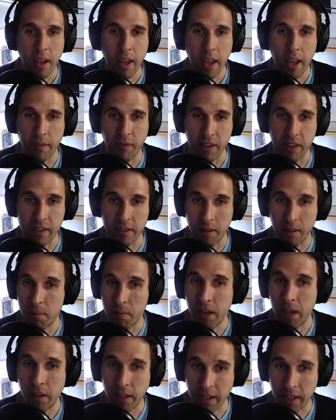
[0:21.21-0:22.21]
If it's the
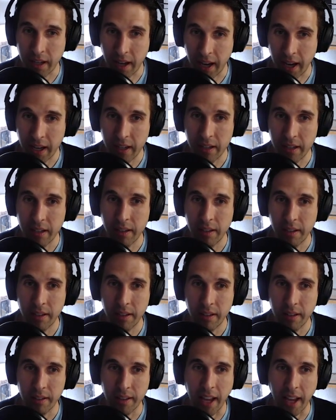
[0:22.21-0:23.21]
middle of the night,
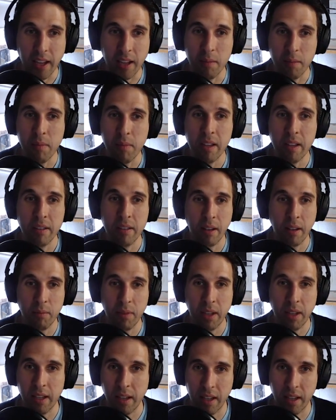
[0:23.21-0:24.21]
that could mean
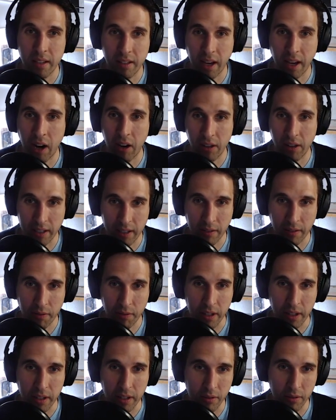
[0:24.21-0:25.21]
something entirely
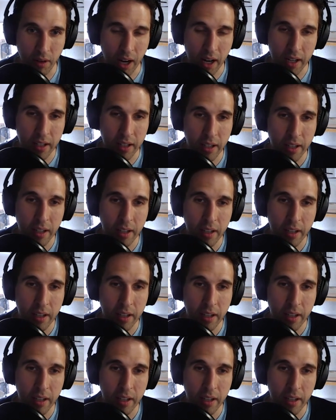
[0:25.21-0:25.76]
different, right?